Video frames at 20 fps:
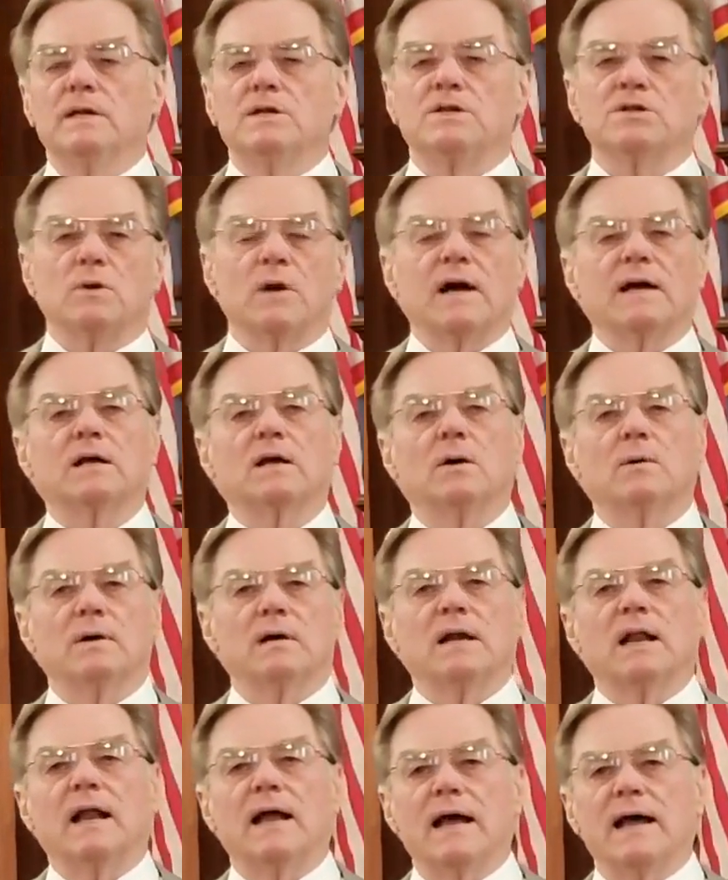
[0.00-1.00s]
So I go
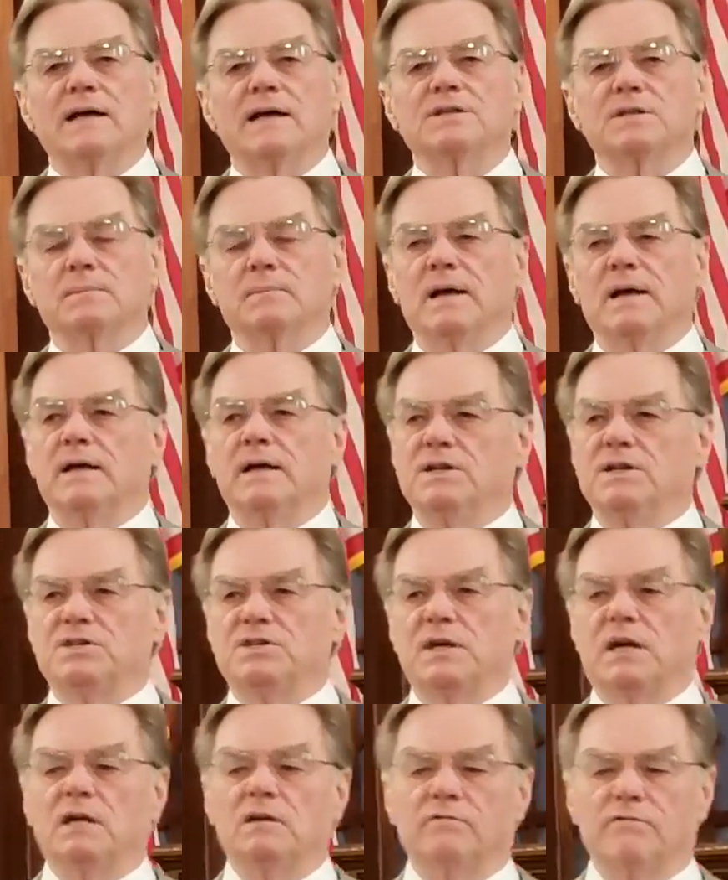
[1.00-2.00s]
in and I ask the man, he's
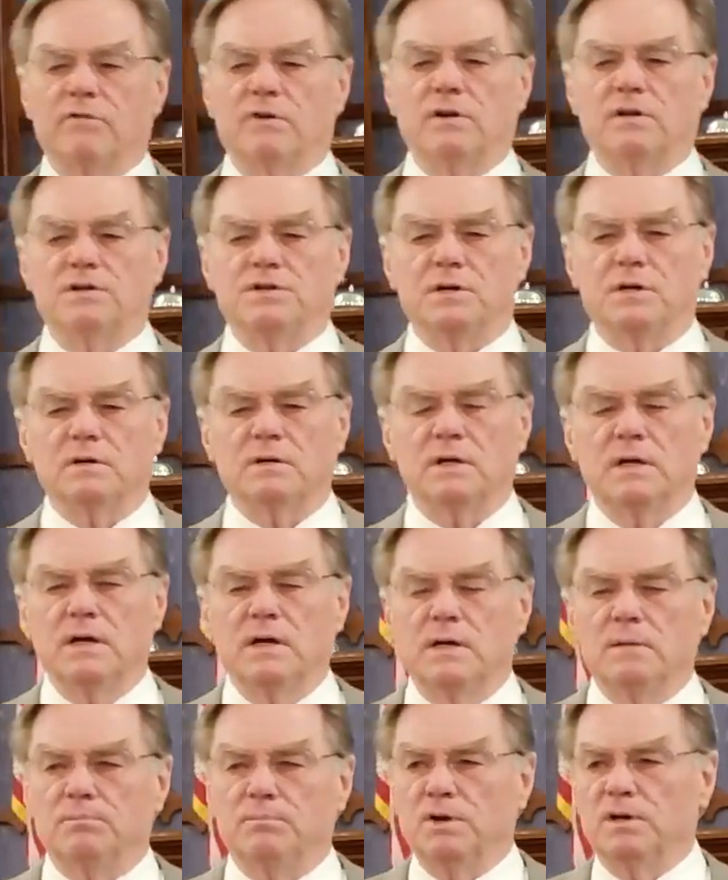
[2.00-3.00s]
selling furniture,
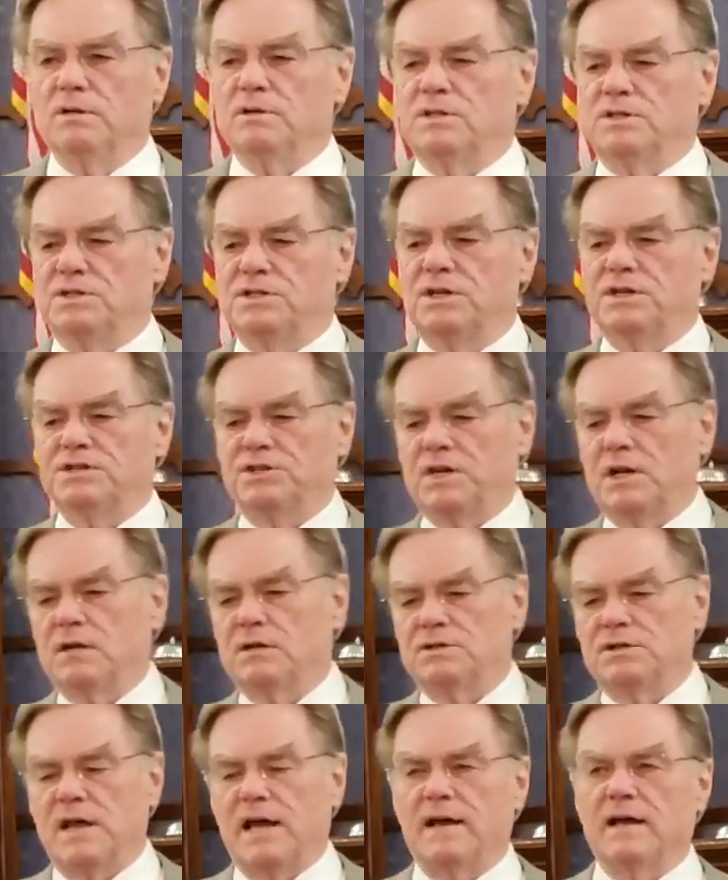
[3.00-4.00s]
putting
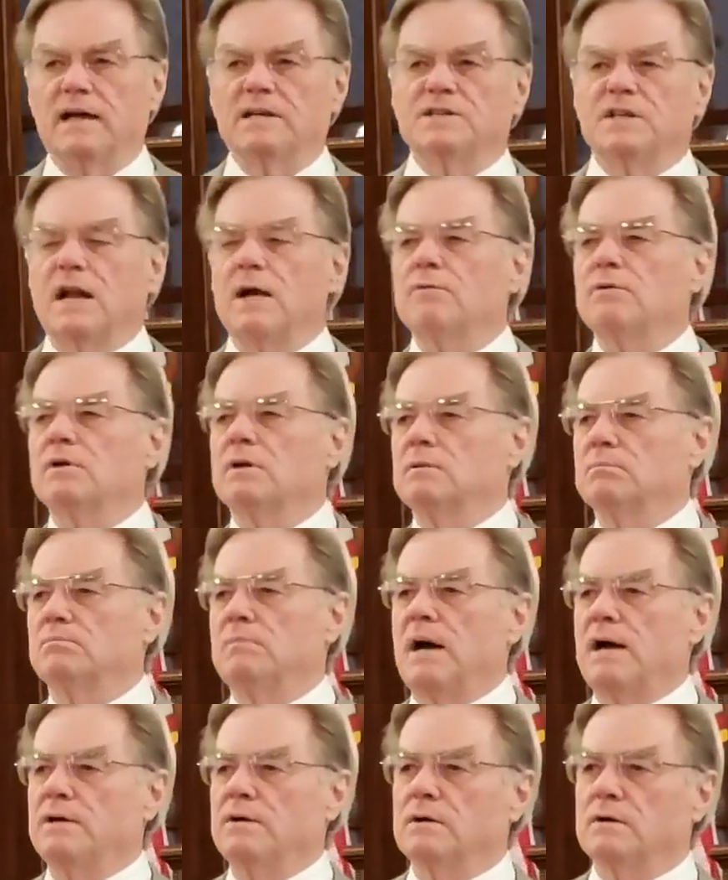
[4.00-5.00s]
sales tag. I said, I want to
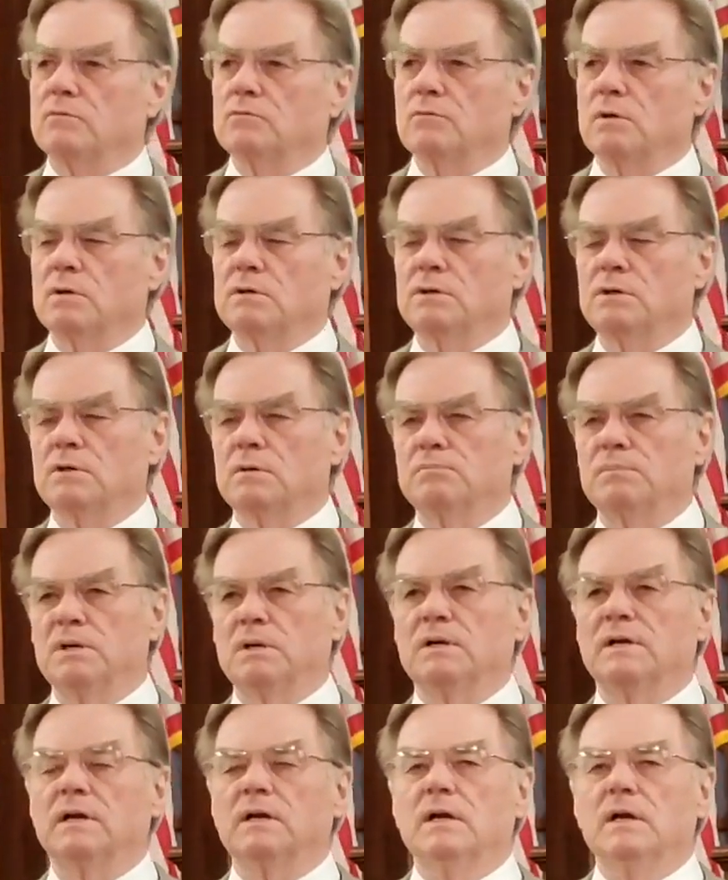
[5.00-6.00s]
buy your, your
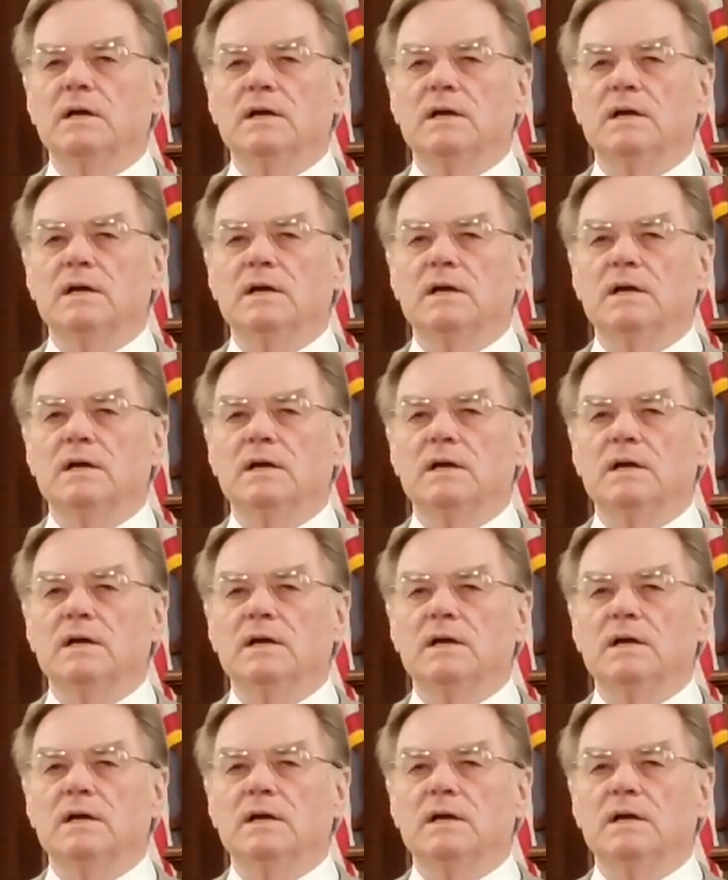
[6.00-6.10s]
building.